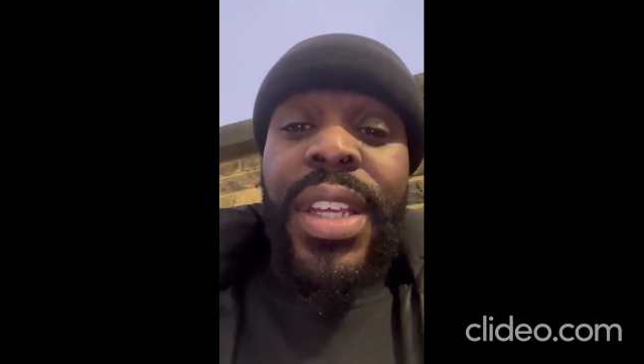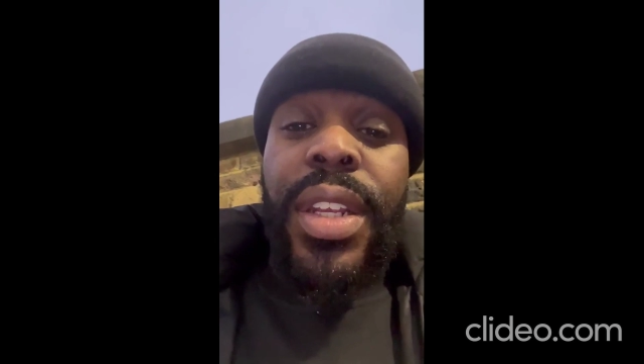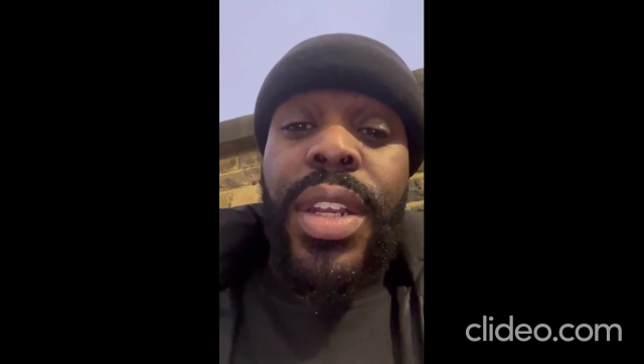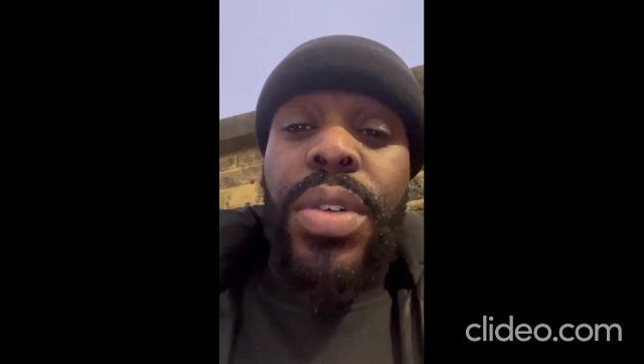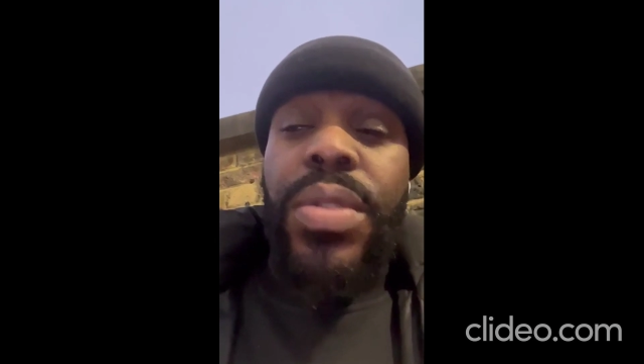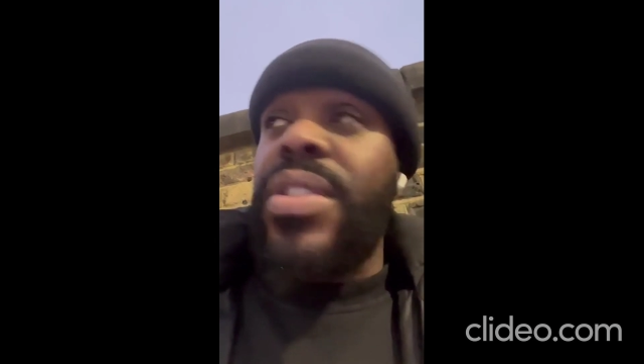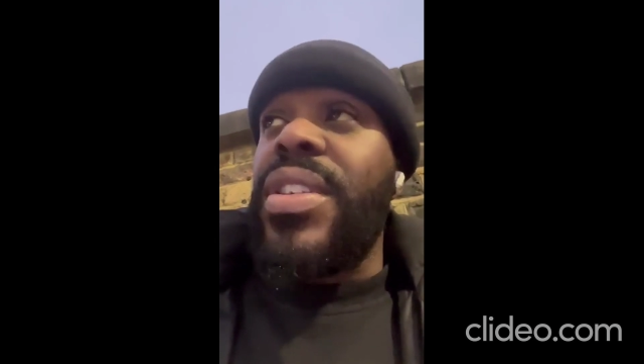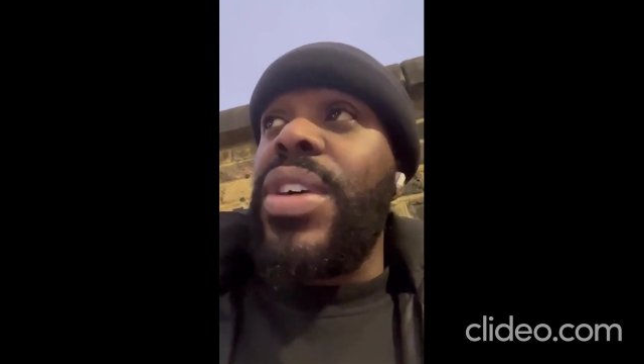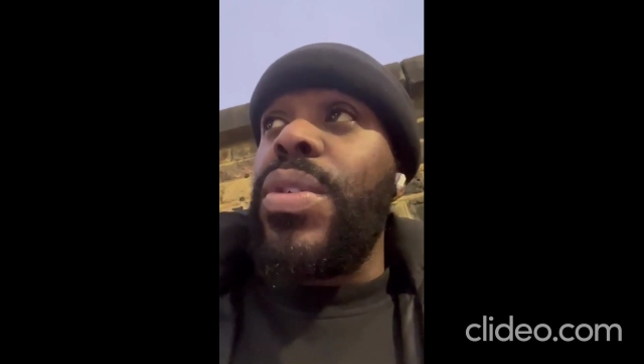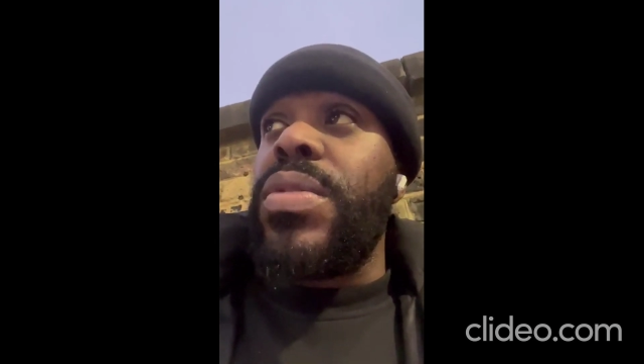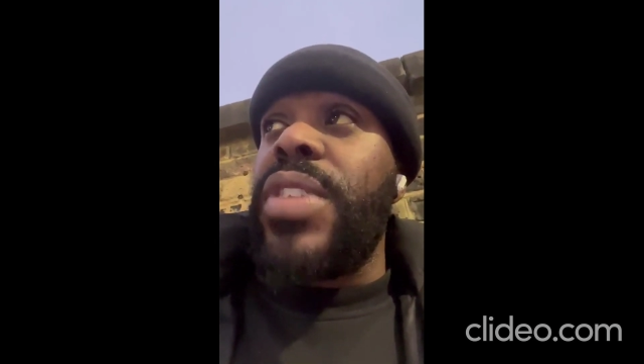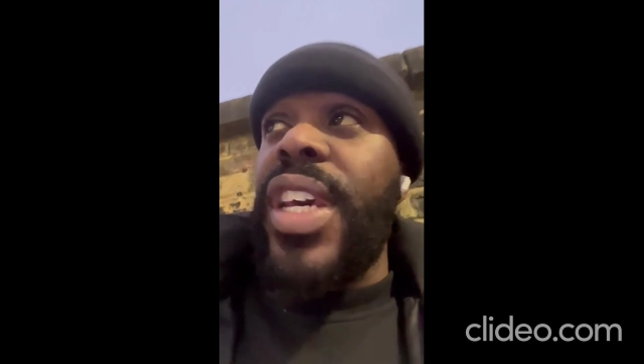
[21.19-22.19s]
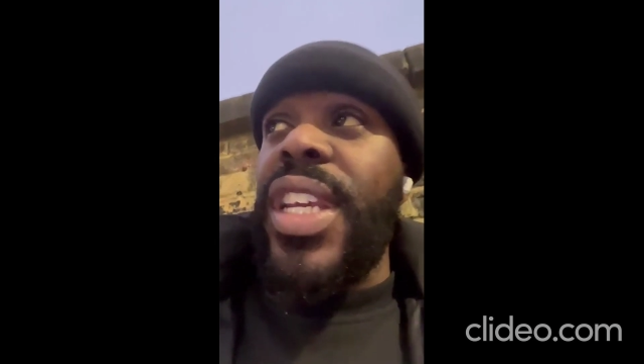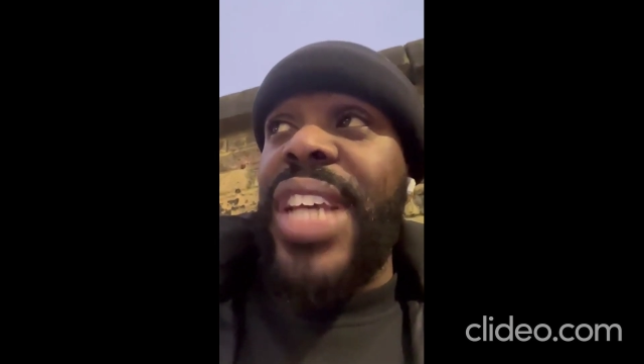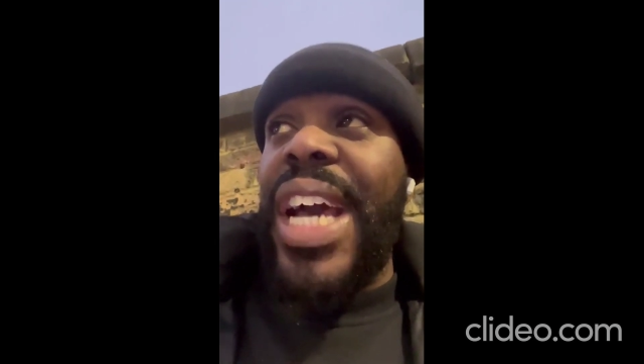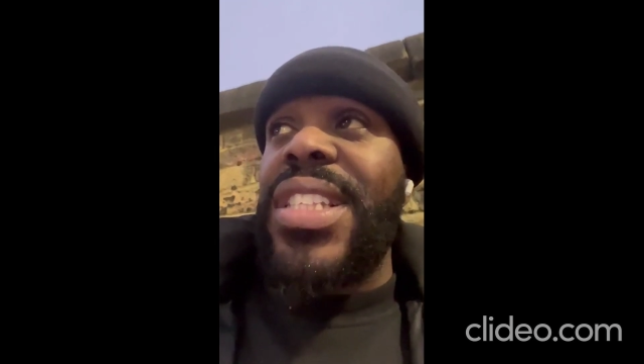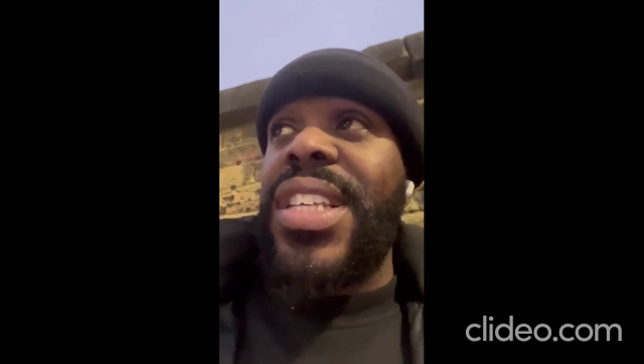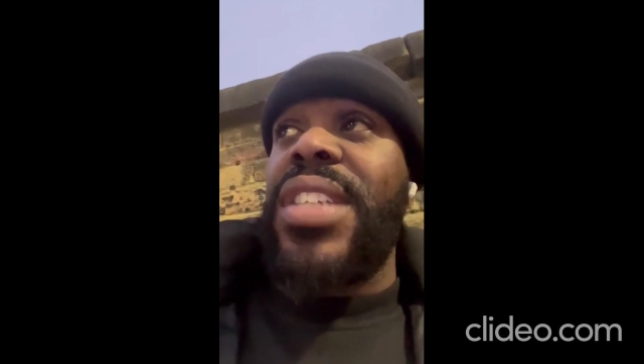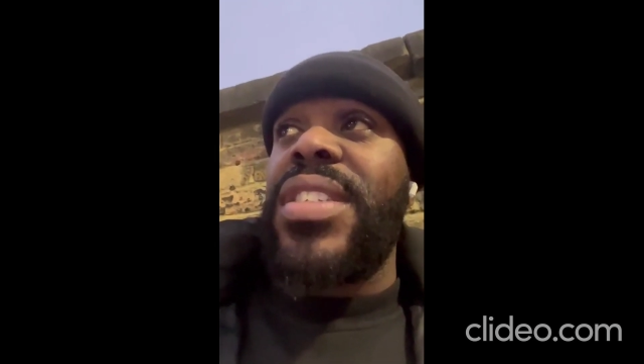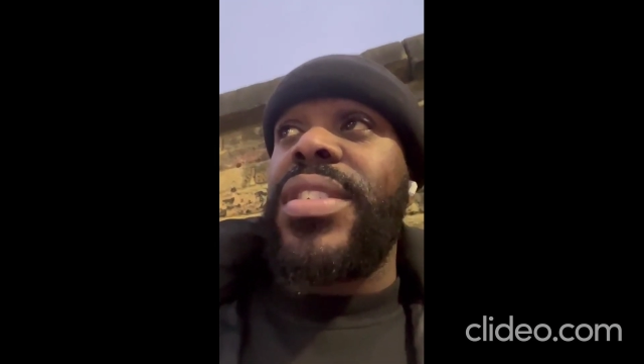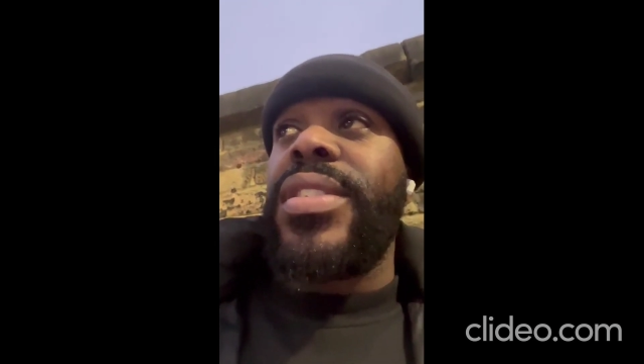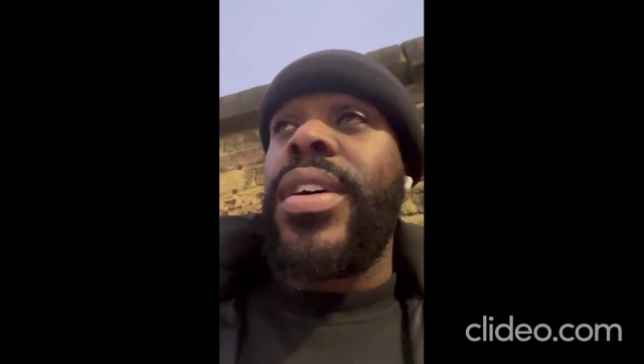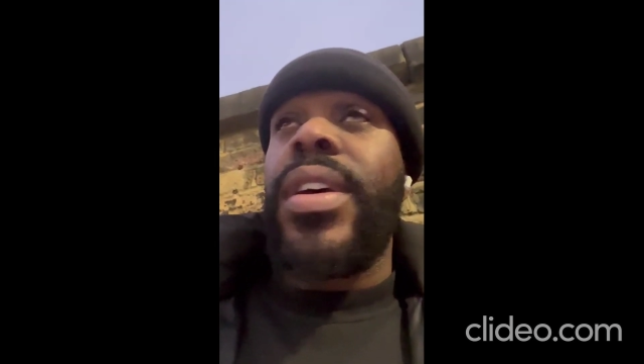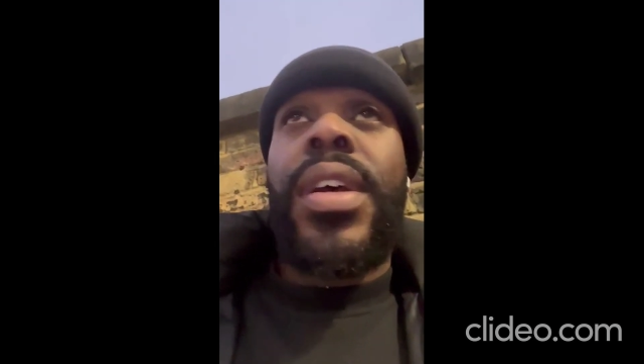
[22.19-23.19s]
You know, the little dirty
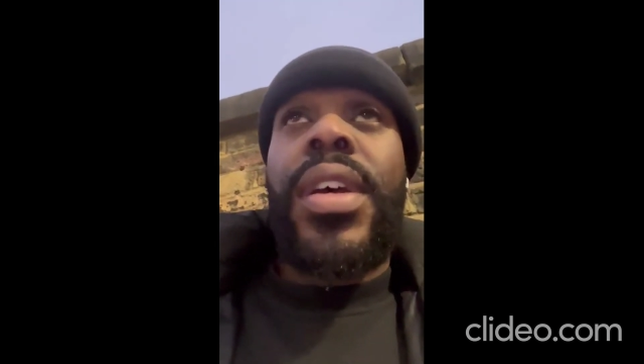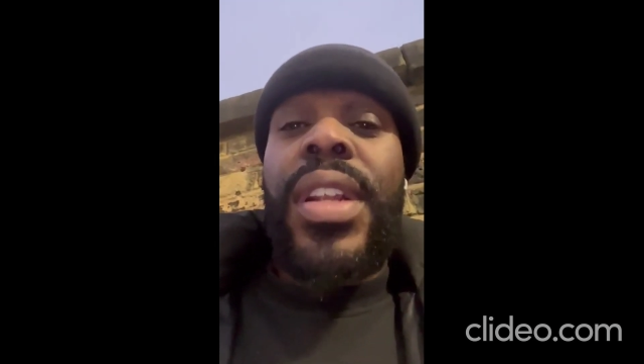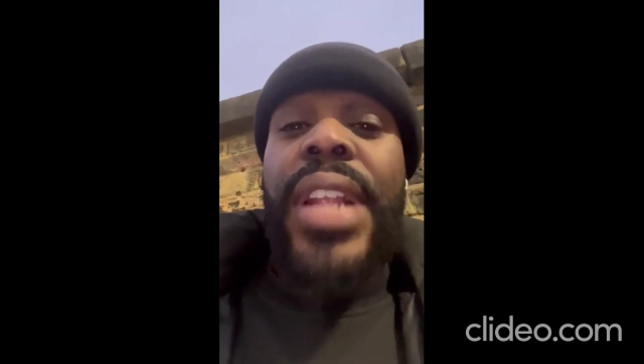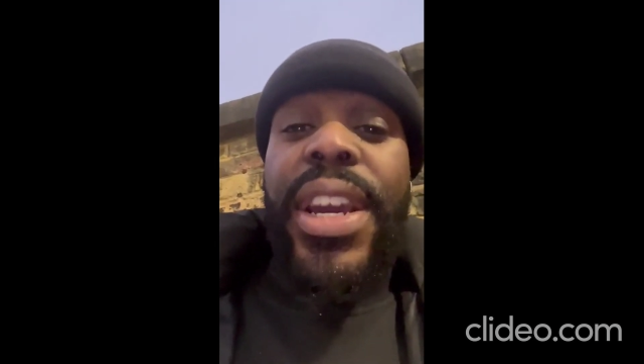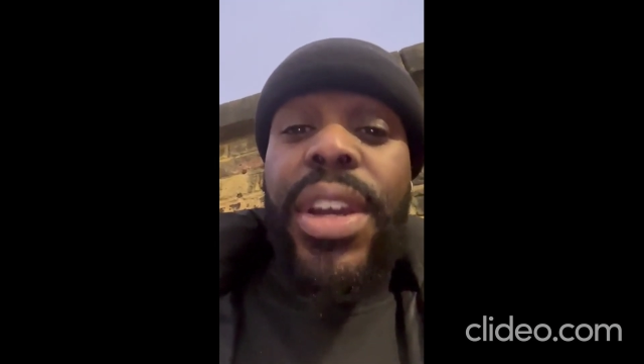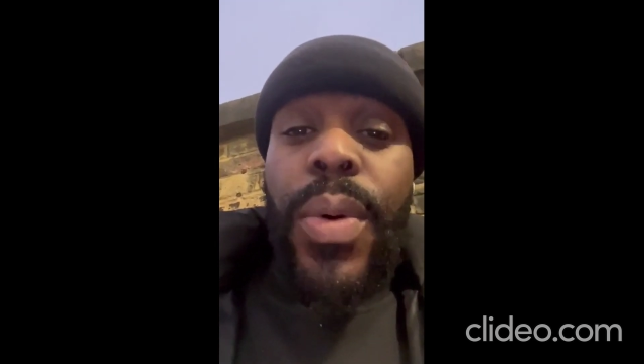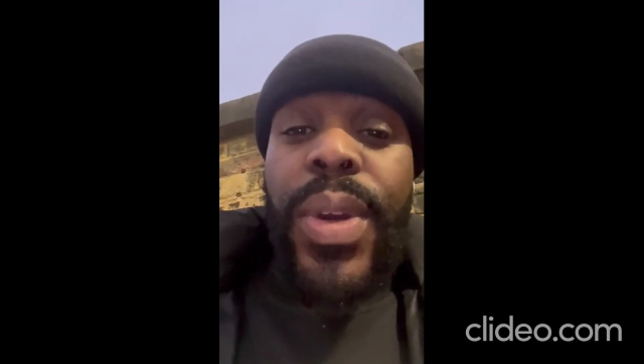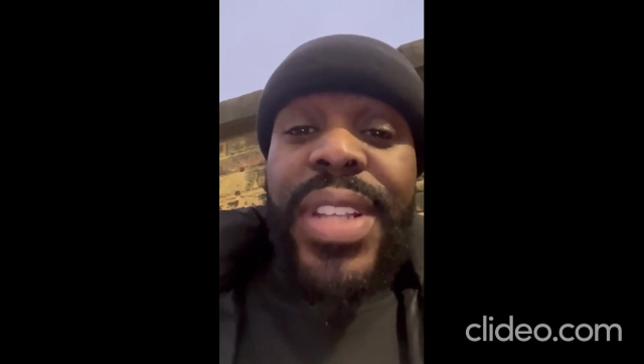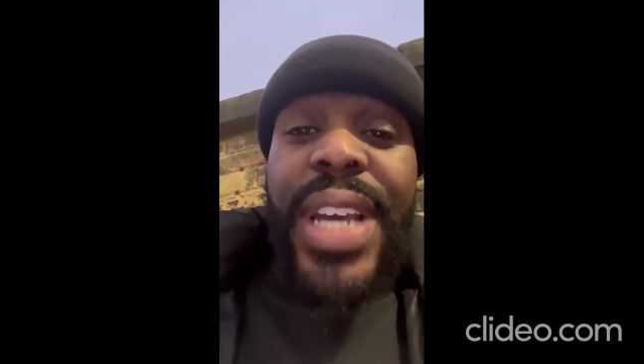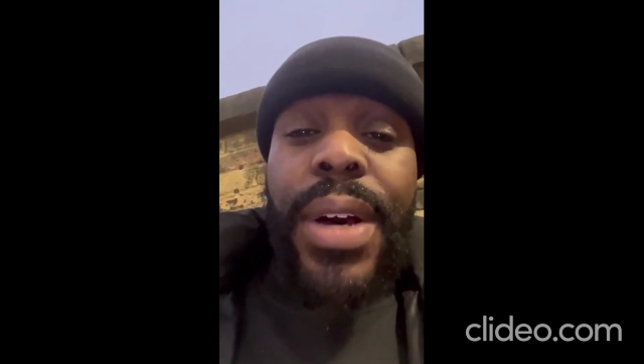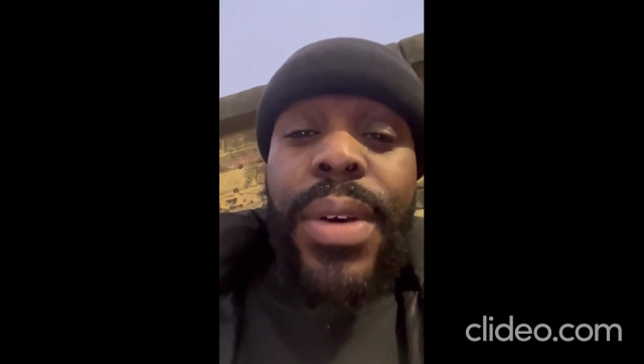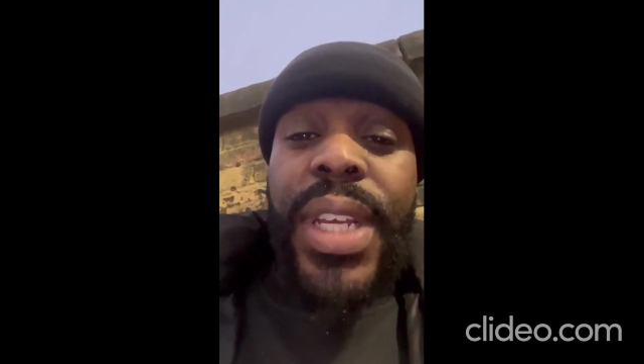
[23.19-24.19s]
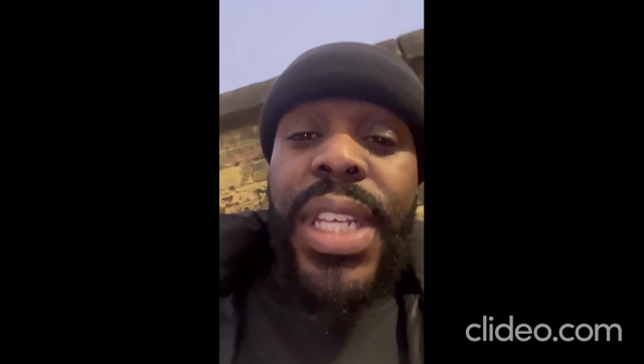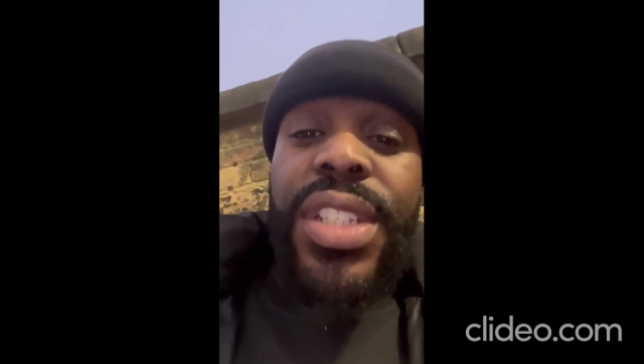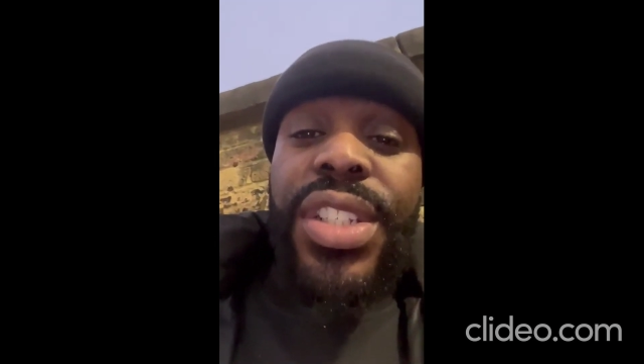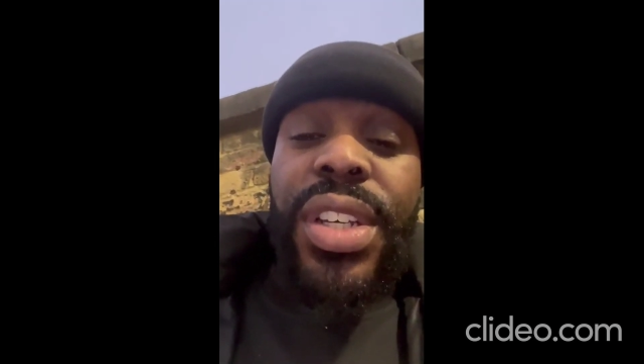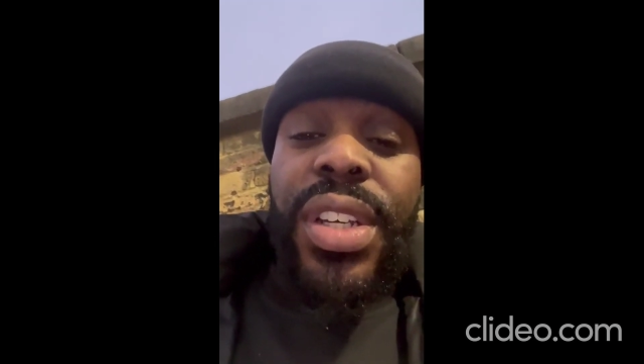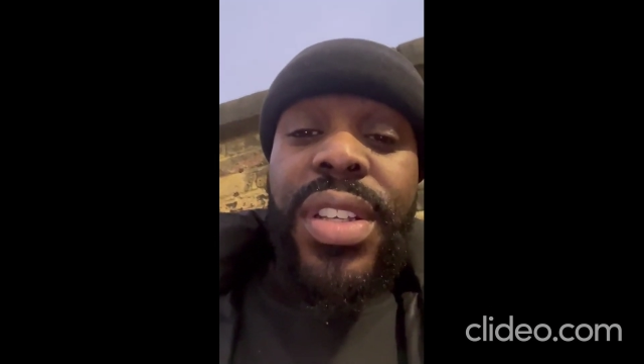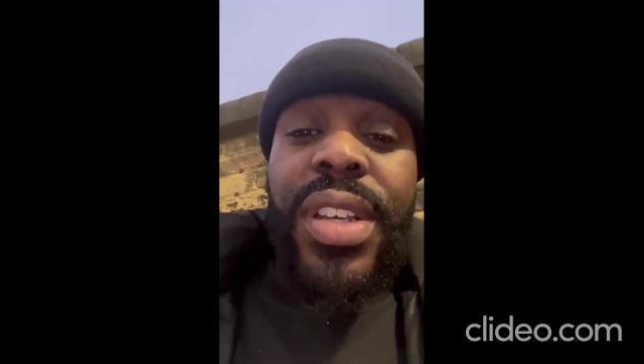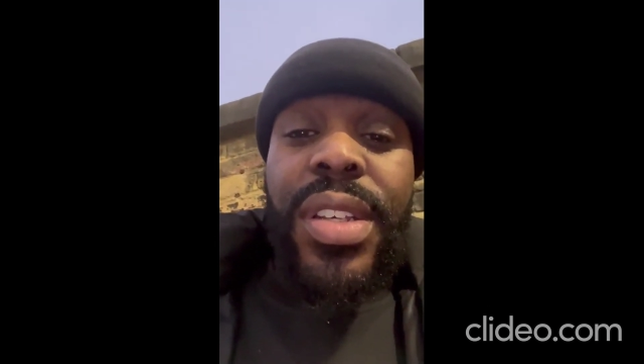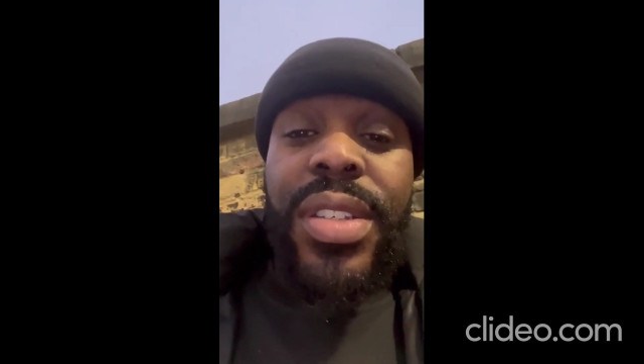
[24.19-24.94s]
tactics like going down injured,